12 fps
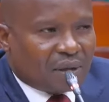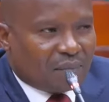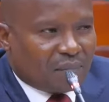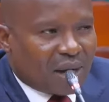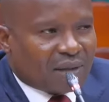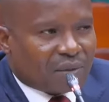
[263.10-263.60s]

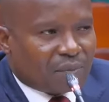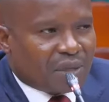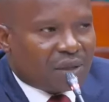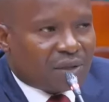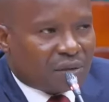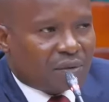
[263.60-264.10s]
in my
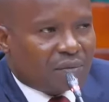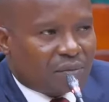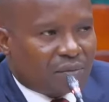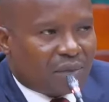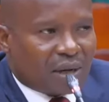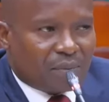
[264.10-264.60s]

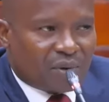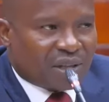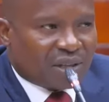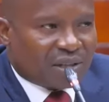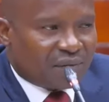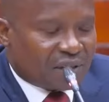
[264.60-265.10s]
estimation, by more
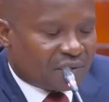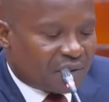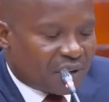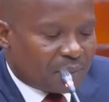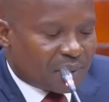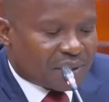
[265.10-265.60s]
than
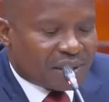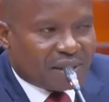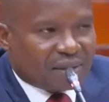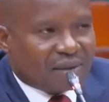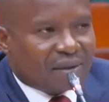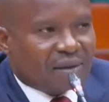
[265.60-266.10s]

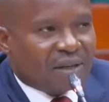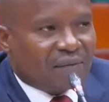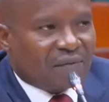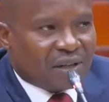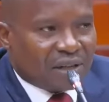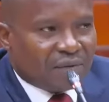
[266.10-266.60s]
75%,
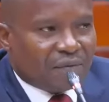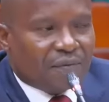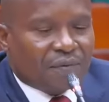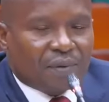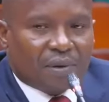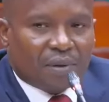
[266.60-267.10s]
even
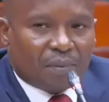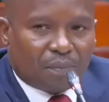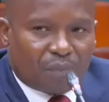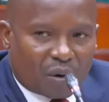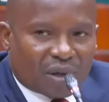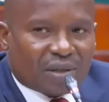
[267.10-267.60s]
if
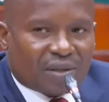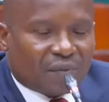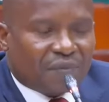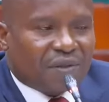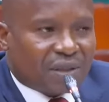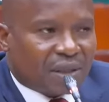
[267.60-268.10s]

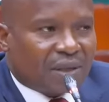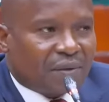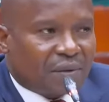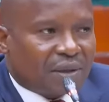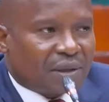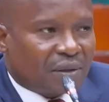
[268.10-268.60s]
pockets of
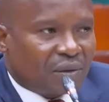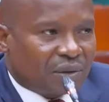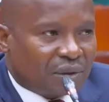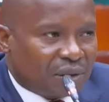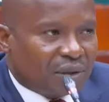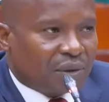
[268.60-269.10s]
insecurity
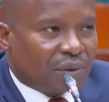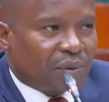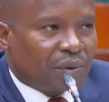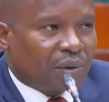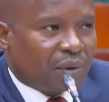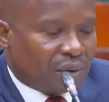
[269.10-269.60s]
continue
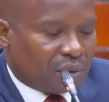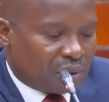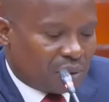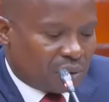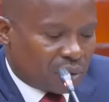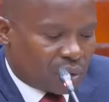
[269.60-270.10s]

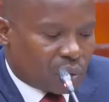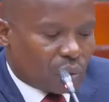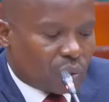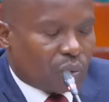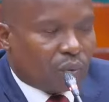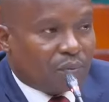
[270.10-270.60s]

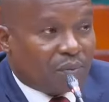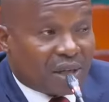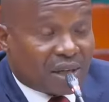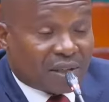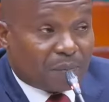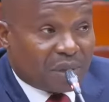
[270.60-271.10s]
to
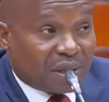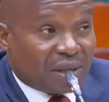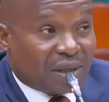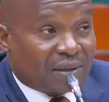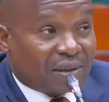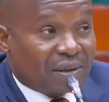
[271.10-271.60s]
be
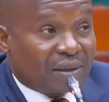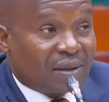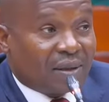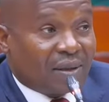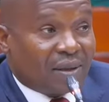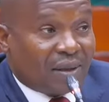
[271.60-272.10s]
experienced.
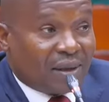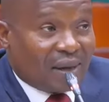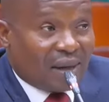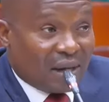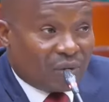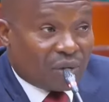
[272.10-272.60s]

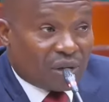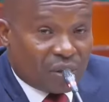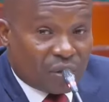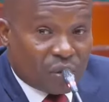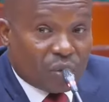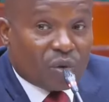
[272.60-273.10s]
And
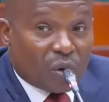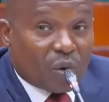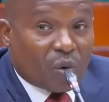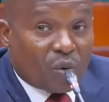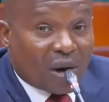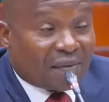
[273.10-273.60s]
we do
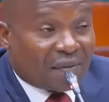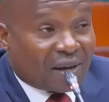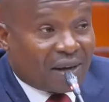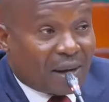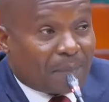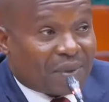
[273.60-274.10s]
know where
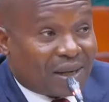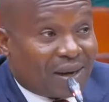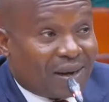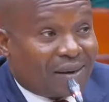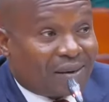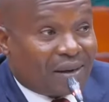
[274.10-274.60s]
the gaps
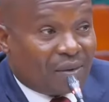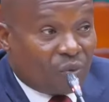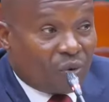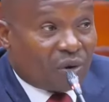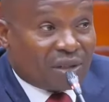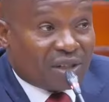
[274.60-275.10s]
are
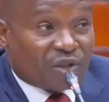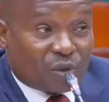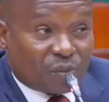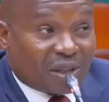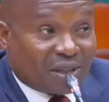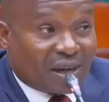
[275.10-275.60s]
and what needs
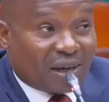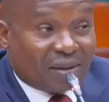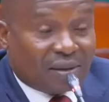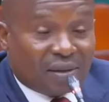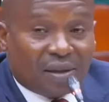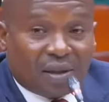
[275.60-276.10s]
to be
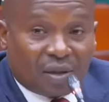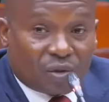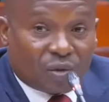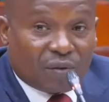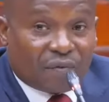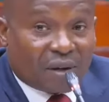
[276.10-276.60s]
done
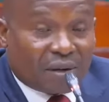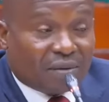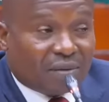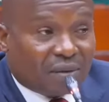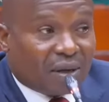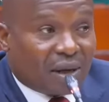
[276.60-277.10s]
to
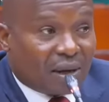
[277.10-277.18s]
even